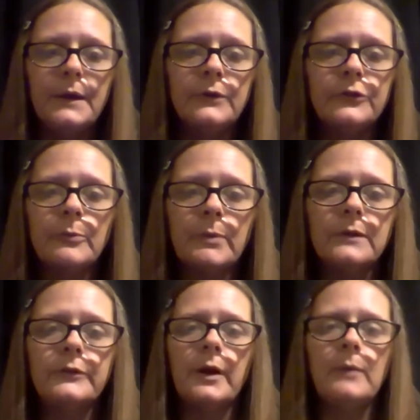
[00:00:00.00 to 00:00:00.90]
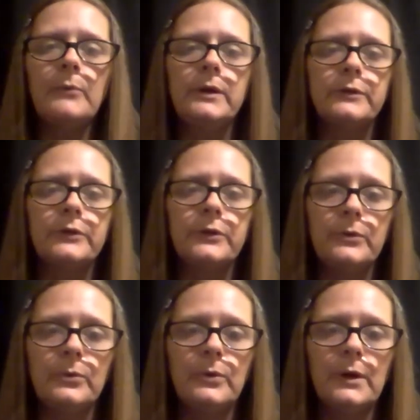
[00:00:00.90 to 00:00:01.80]
So by the time we get
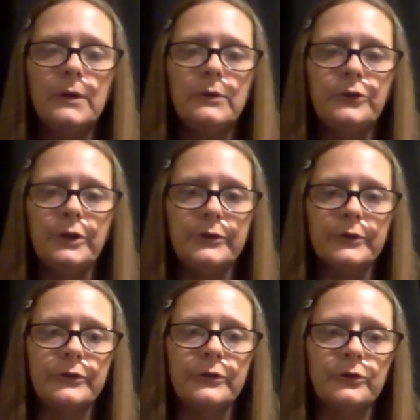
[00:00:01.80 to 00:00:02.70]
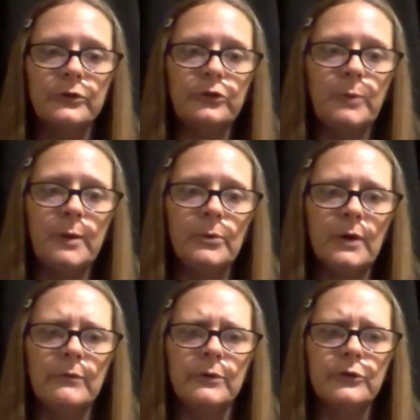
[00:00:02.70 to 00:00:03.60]
to Jesus, the Jewish people
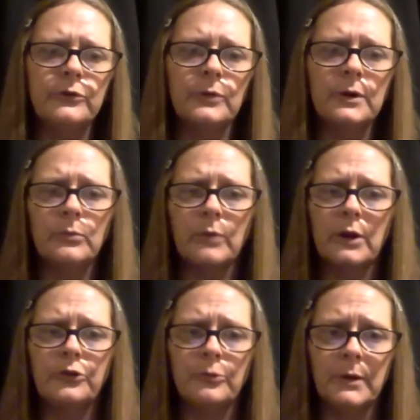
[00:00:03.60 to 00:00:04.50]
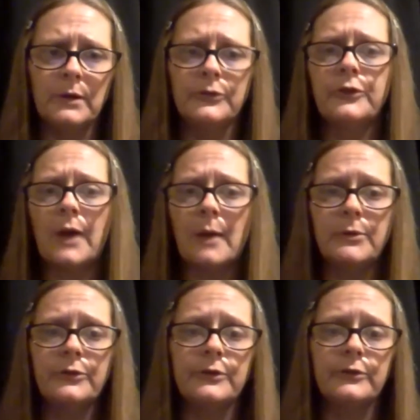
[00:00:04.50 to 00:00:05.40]
have a strict regimen of
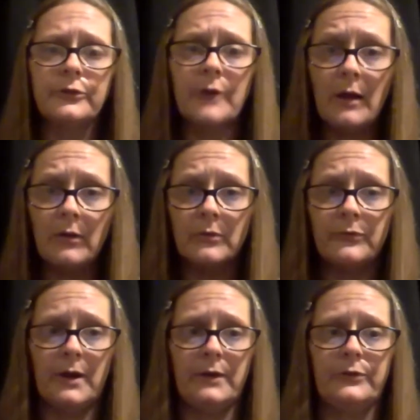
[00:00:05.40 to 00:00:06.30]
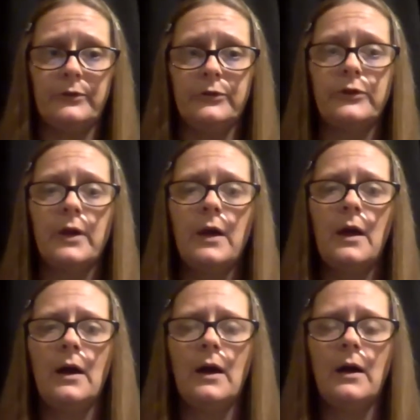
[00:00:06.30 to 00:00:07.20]
Sabbaths and sacrifices.
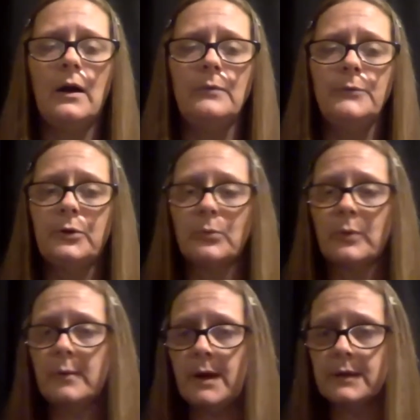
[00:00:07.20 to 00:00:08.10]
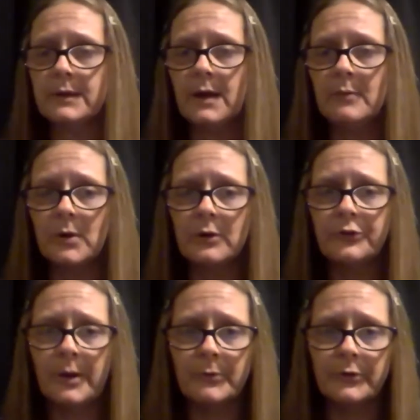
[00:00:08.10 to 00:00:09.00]
Uh, you can read about that, Mark
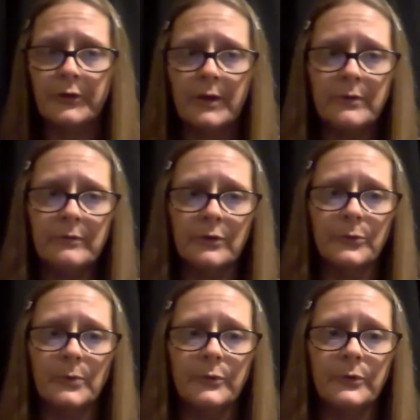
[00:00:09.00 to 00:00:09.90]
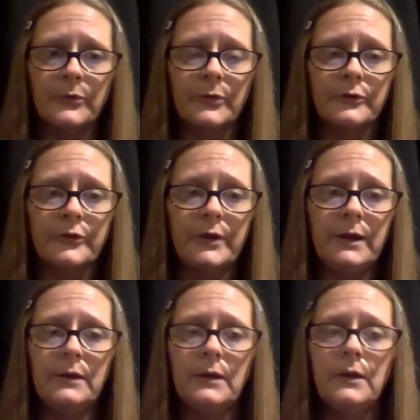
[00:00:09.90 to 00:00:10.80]
chapter 7, verse 1 through
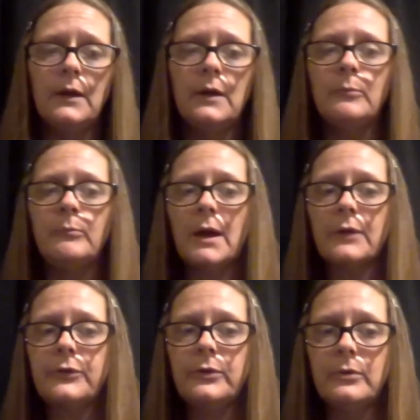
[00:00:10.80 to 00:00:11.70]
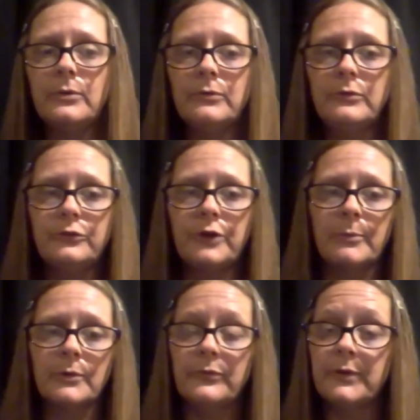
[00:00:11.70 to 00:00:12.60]
13, Matthew
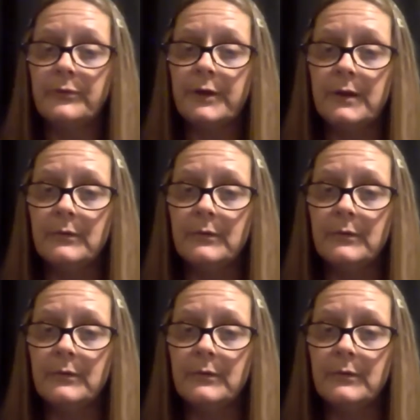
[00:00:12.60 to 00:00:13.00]
chapter 15,